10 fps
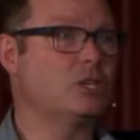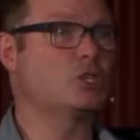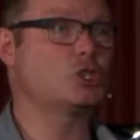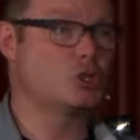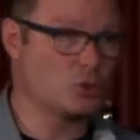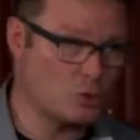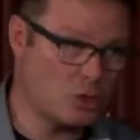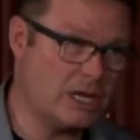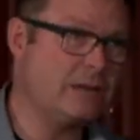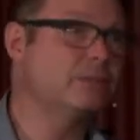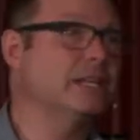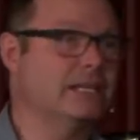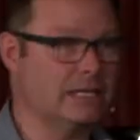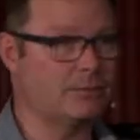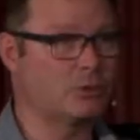extremely
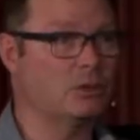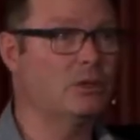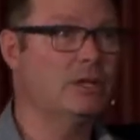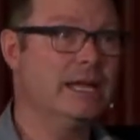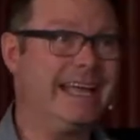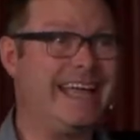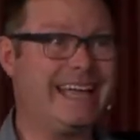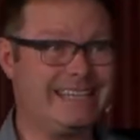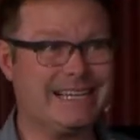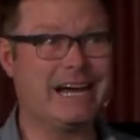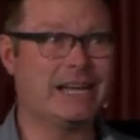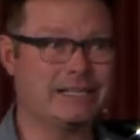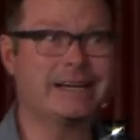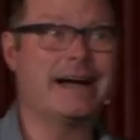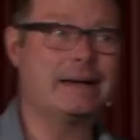liberal and
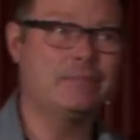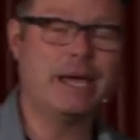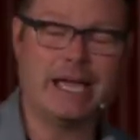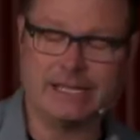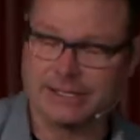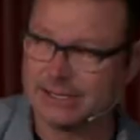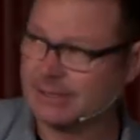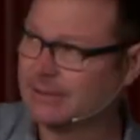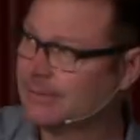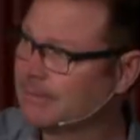non God based.